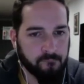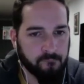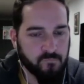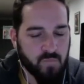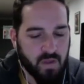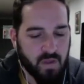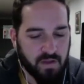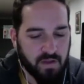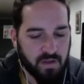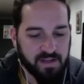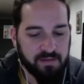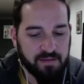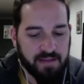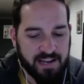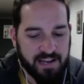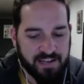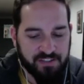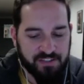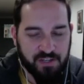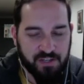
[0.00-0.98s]
I was going to
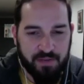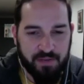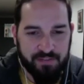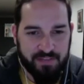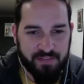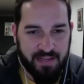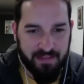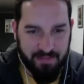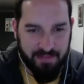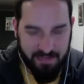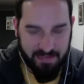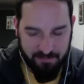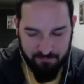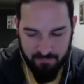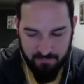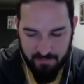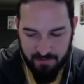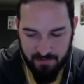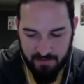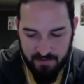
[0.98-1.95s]
ask you about that. Like,
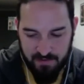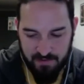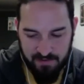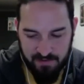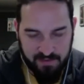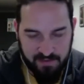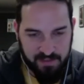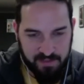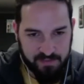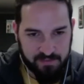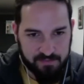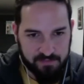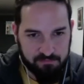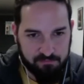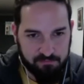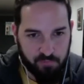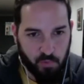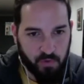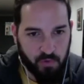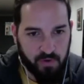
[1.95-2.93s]
is this
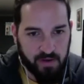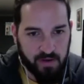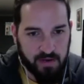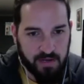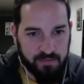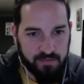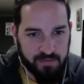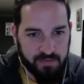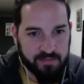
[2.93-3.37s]
bordering on